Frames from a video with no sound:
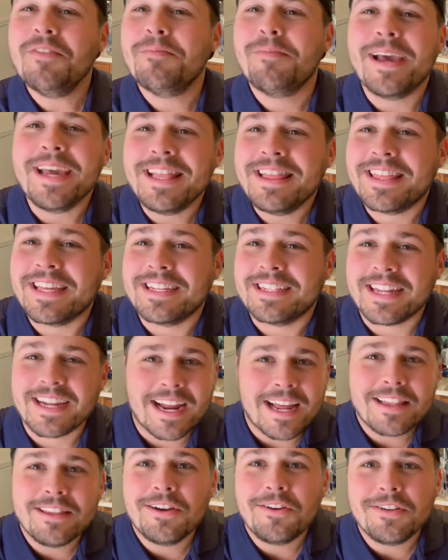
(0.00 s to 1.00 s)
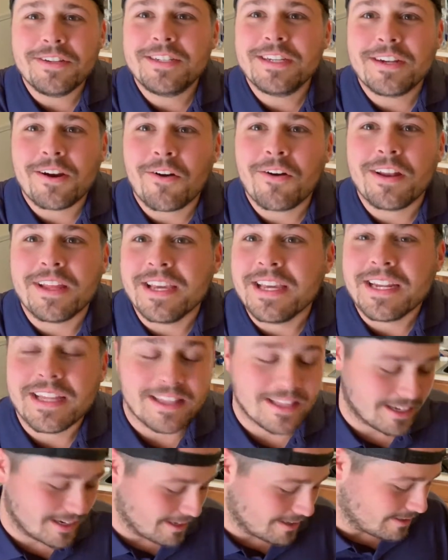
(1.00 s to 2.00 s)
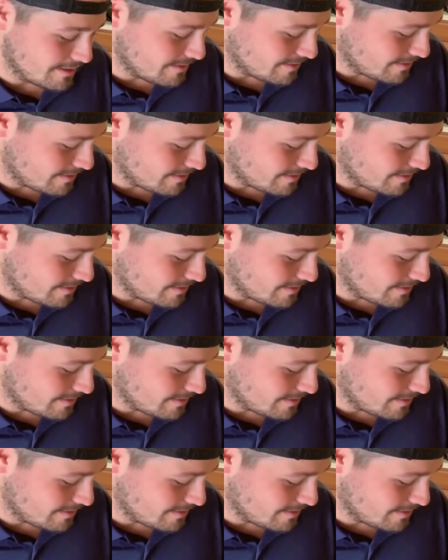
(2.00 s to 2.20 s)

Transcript: even make these. Like I literally did hardly anything.